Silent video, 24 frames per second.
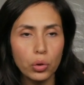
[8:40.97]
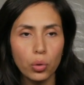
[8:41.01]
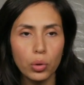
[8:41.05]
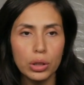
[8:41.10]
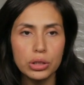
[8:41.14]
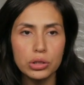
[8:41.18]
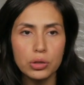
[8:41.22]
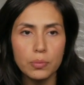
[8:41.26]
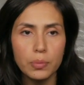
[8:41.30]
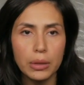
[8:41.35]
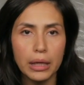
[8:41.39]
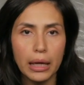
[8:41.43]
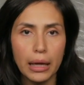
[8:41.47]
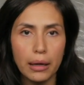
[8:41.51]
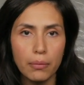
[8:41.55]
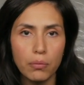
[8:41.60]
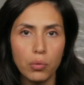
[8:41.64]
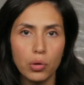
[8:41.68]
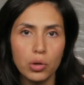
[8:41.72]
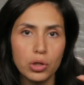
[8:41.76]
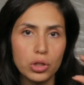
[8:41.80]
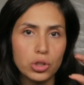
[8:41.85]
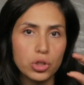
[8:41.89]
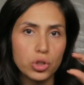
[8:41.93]
going to be
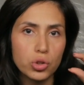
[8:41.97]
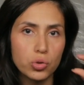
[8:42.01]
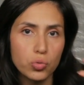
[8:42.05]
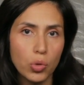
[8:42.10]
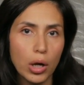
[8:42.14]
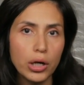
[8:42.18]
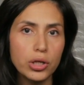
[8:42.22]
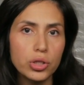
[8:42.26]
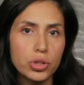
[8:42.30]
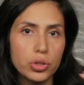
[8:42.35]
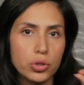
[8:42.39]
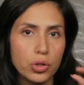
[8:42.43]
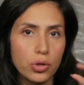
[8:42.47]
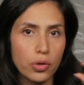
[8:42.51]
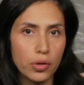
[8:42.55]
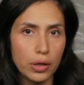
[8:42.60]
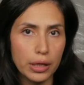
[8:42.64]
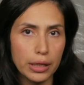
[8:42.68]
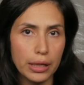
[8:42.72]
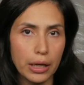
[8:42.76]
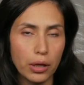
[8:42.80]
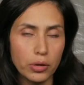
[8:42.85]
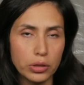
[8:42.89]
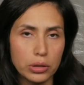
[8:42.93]
able to structure
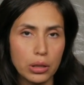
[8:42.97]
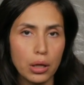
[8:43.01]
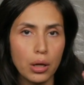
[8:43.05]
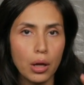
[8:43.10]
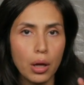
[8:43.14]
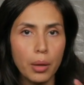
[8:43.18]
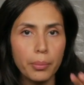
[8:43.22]
the nails,